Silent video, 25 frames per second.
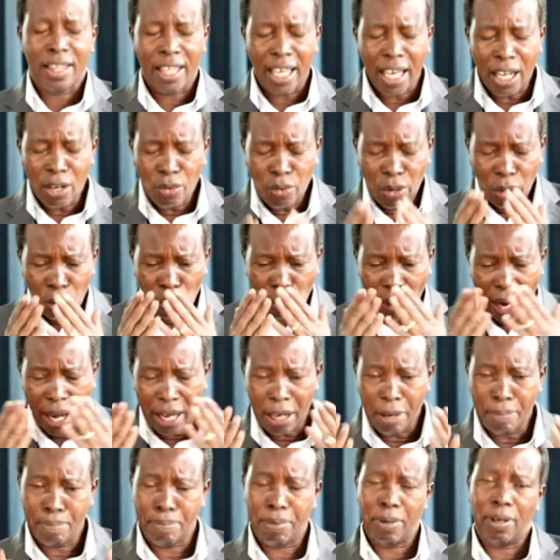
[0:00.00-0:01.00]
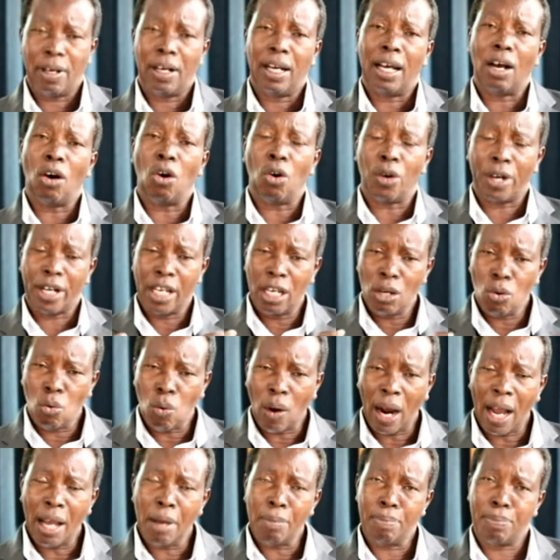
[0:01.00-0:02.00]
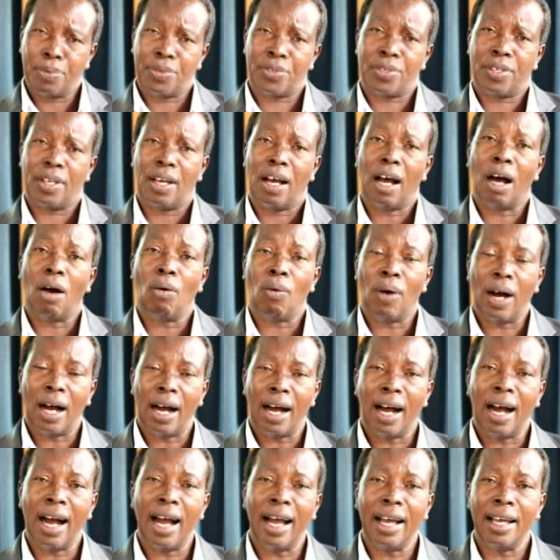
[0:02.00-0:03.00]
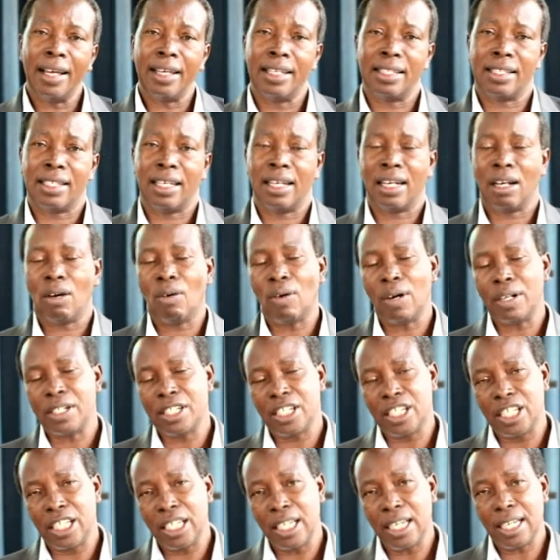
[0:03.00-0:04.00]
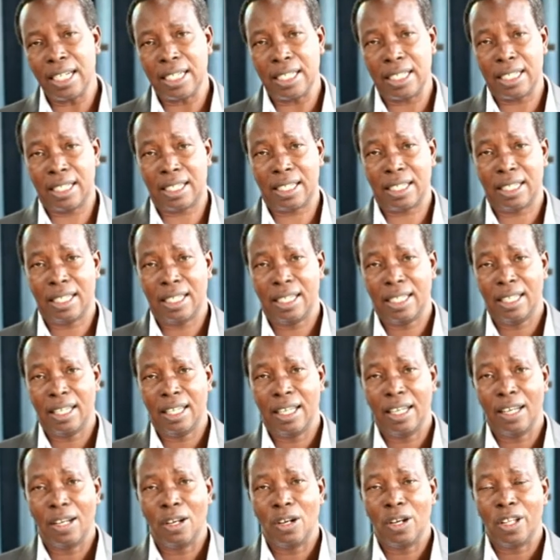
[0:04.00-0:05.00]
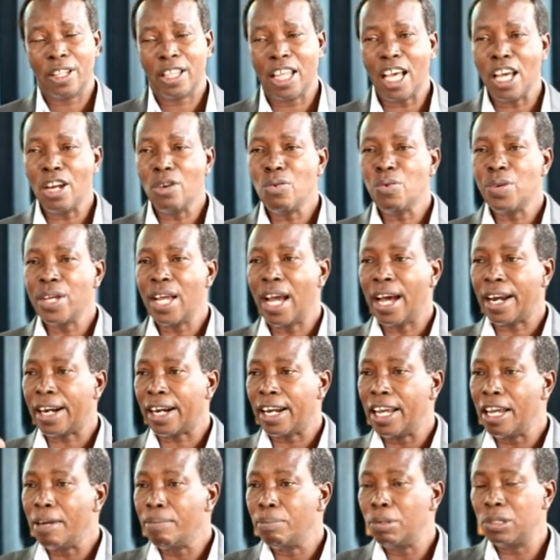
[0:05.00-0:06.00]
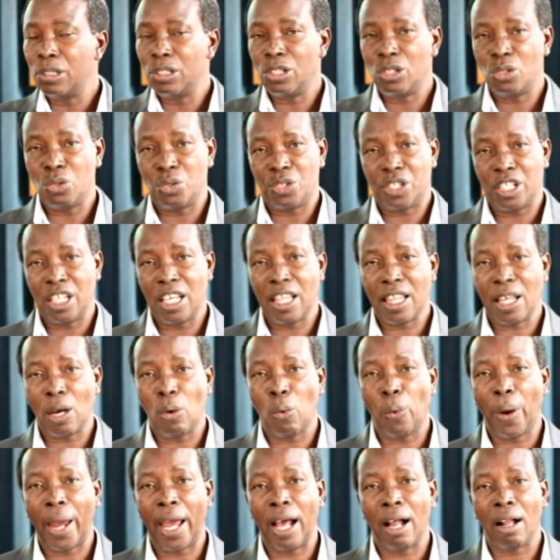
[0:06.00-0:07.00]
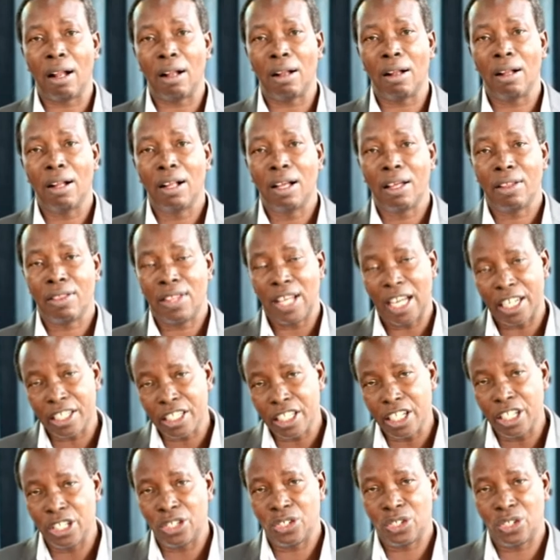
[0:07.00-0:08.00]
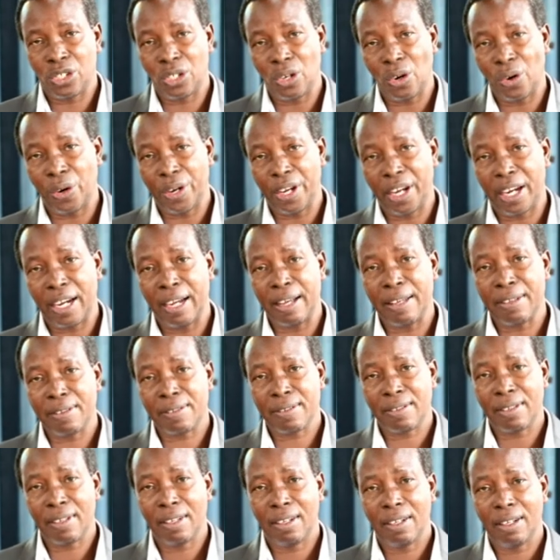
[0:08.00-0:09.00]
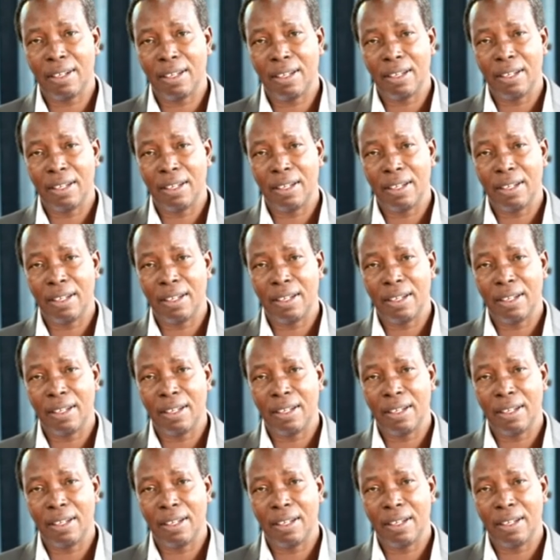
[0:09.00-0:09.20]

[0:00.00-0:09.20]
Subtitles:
Then we wipe, or He wipes our eyes and our tears, then we are able to see the well that He's showing us.